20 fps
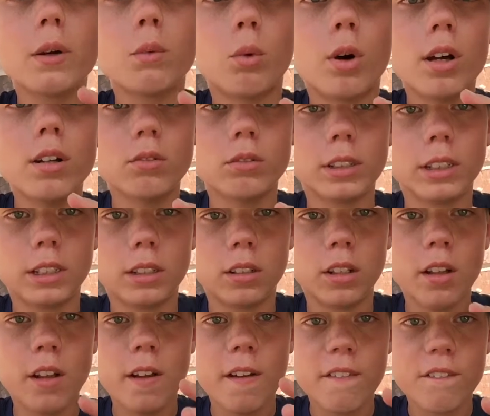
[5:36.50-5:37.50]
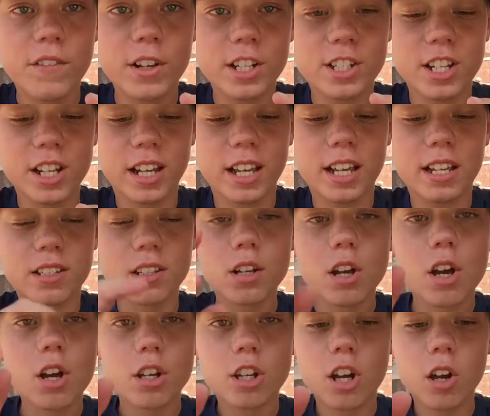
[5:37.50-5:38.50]
one reel fishing is,
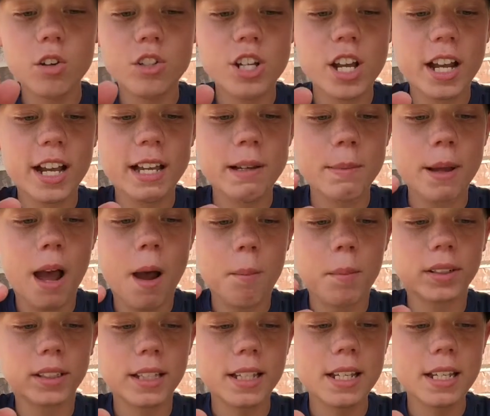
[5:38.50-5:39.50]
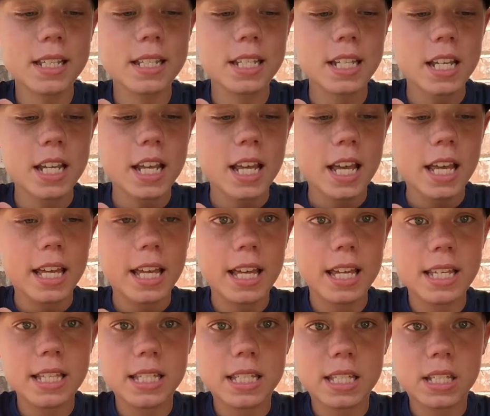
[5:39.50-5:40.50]
go check him out. But this
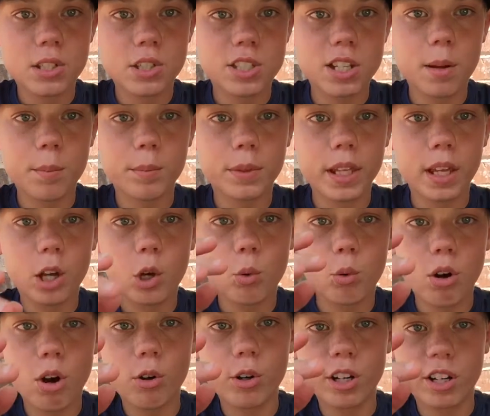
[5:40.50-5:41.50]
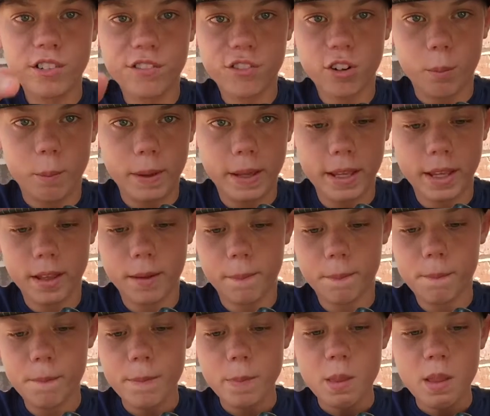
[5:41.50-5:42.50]
is something quoted from him.
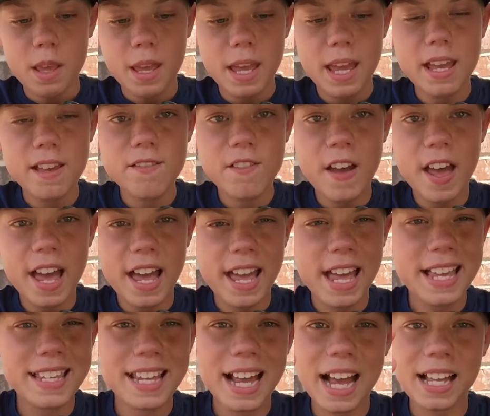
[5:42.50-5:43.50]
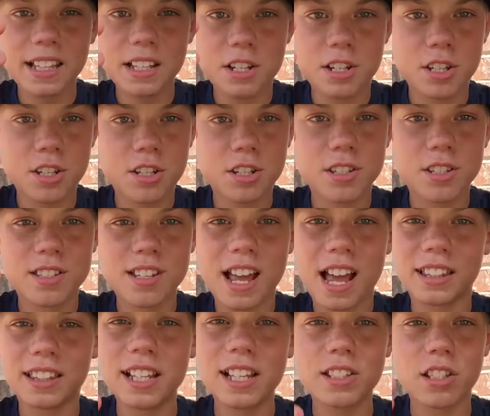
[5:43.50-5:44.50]
He's had this,
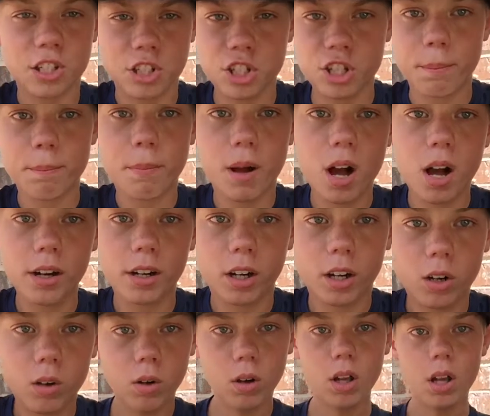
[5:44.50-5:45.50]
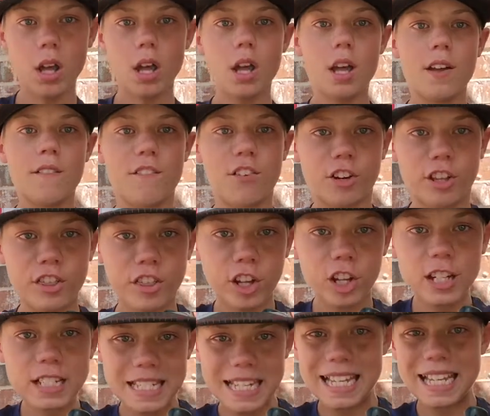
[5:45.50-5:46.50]
I think it's a Shimano, for
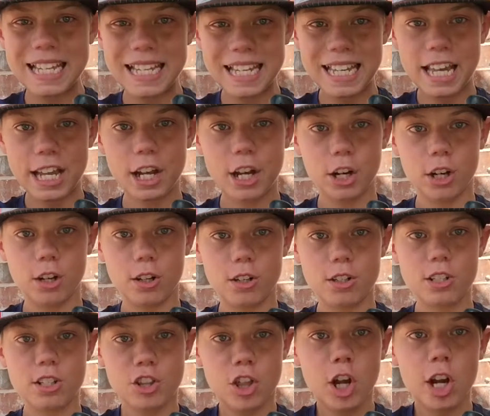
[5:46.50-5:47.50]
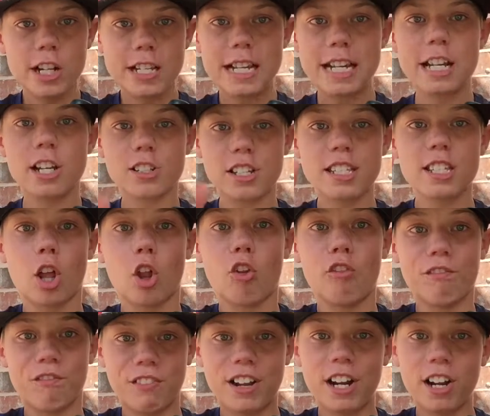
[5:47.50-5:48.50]
13 years. 13 years, that's a
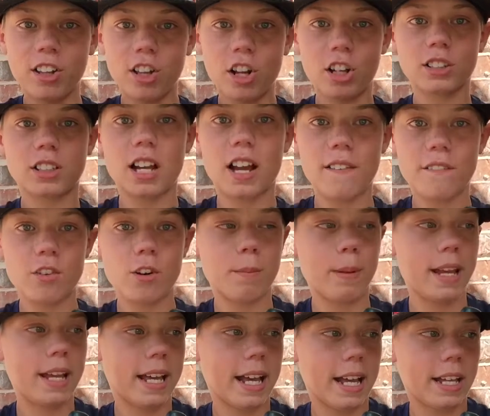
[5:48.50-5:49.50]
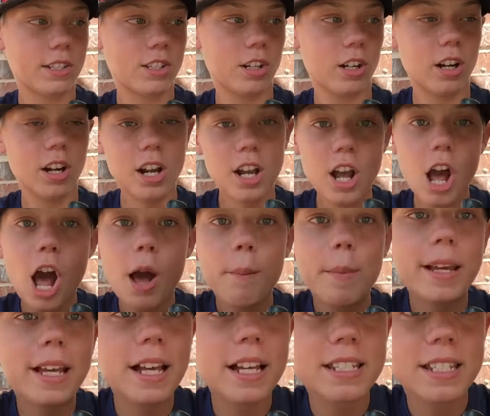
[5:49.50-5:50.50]
very long time for a bait caster.
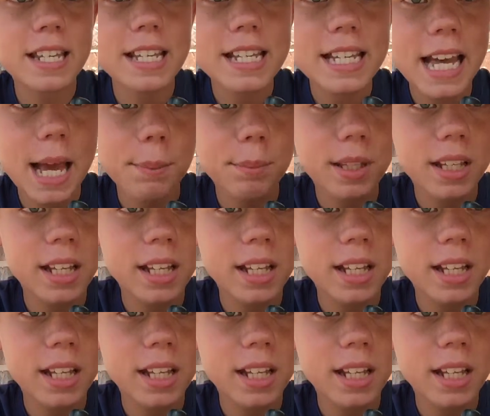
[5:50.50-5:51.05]
Because he kept